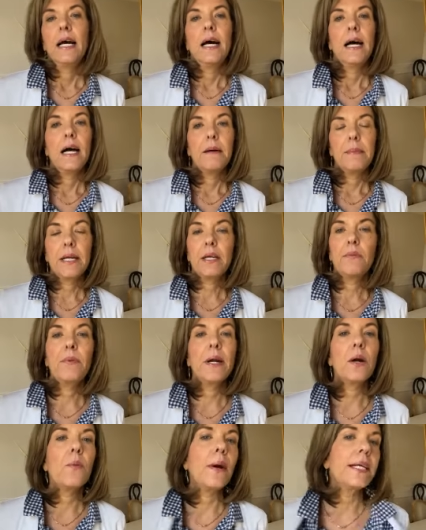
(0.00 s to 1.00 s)
Um, I could
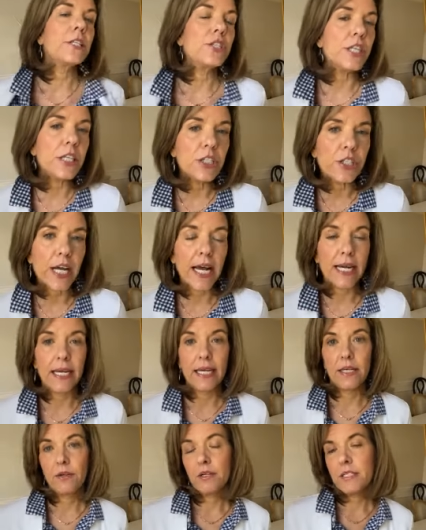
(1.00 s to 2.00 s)
wear a white jean
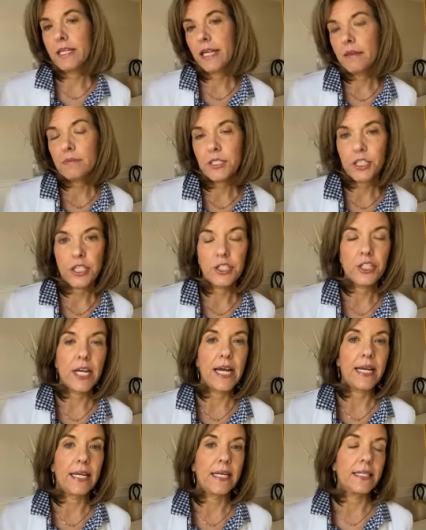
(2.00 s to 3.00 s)
jacket or a denim jean
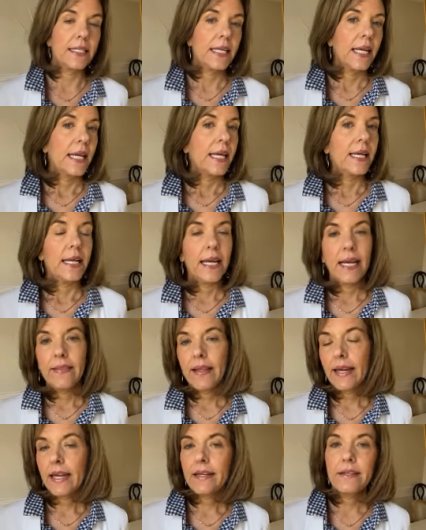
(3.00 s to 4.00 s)
jacket. And
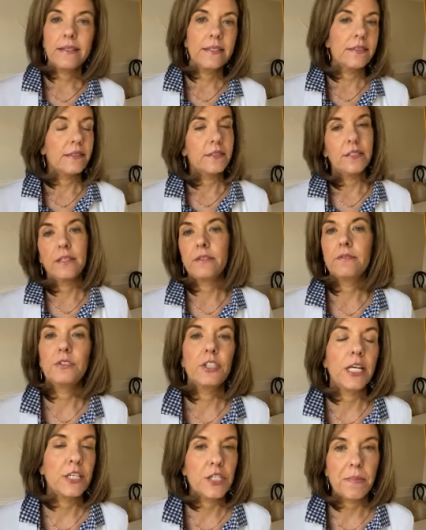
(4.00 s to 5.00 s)
then I could, you know,
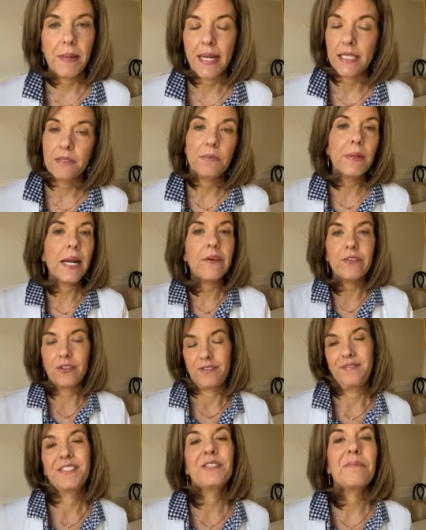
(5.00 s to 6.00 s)
change the pants, whatever.
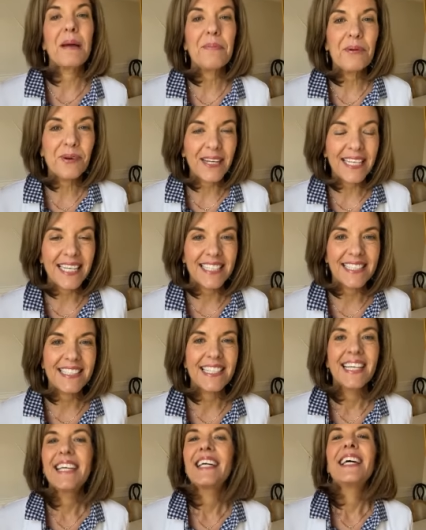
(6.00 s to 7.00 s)
So my point is